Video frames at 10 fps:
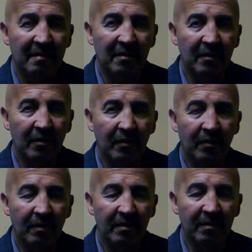you
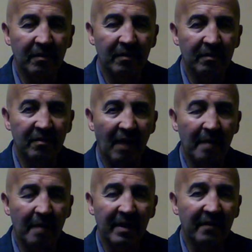drop
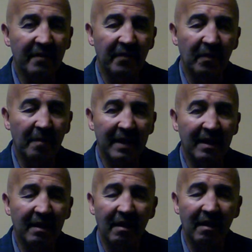in a few
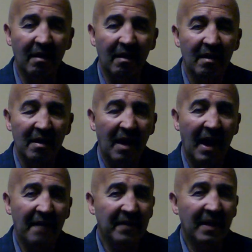bacteria.
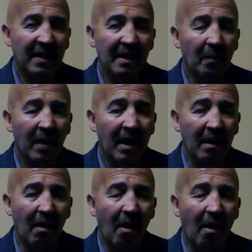After a little while,
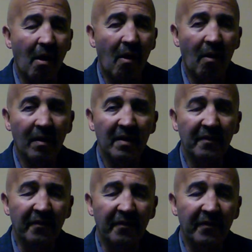all the
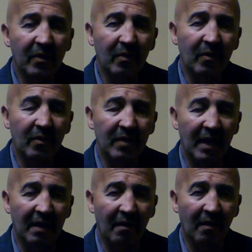food
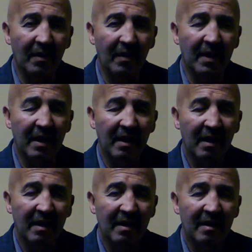and all the
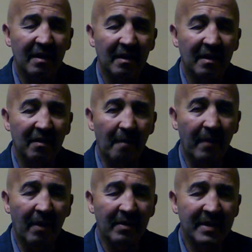
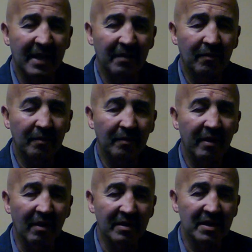compounds that could be
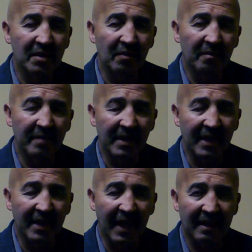consumed in
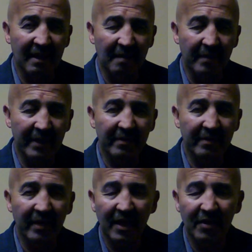that petri
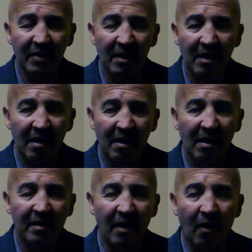dish,
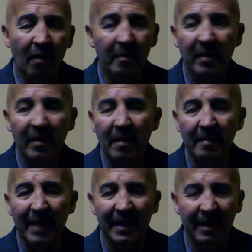they all become the
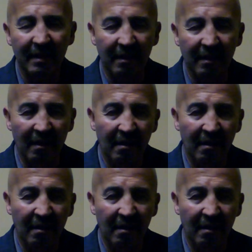bacteria.